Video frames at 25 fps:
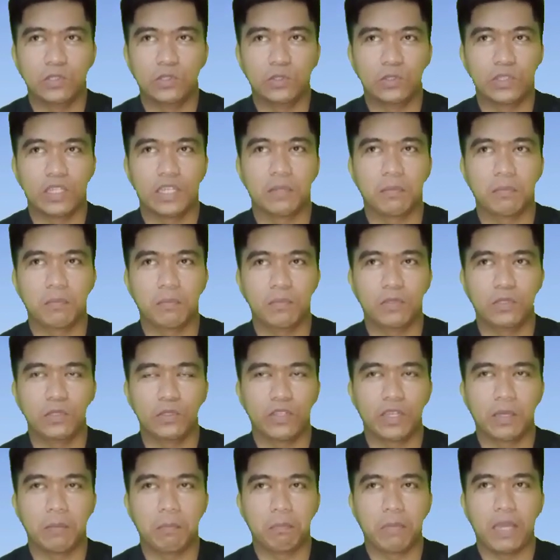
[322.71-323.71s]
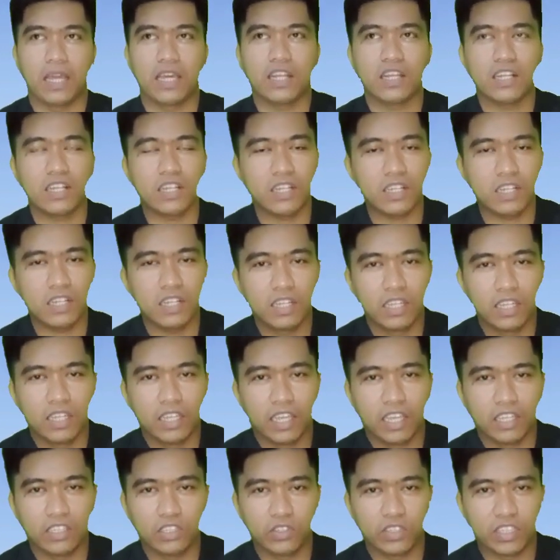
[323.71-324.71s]
get better
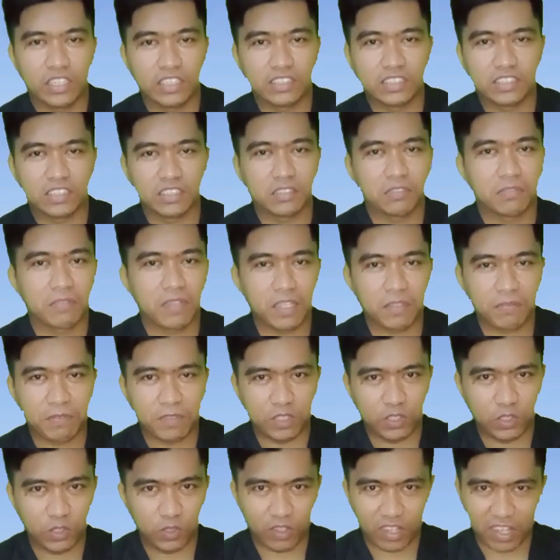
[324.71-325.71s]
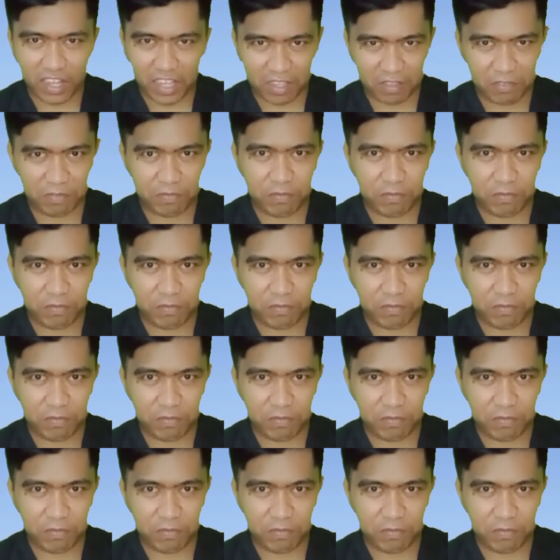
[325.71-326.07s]
and you can survive in your life.